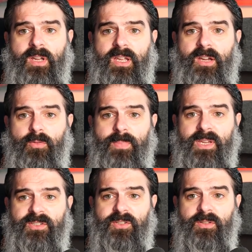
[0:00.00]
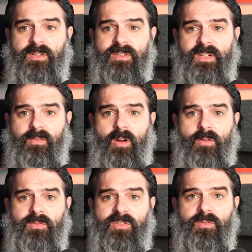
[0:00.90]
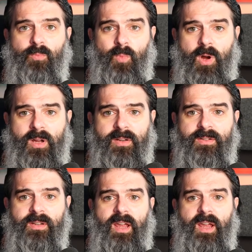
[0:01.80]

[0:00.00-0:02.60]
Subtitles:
it will be student 0, student 1,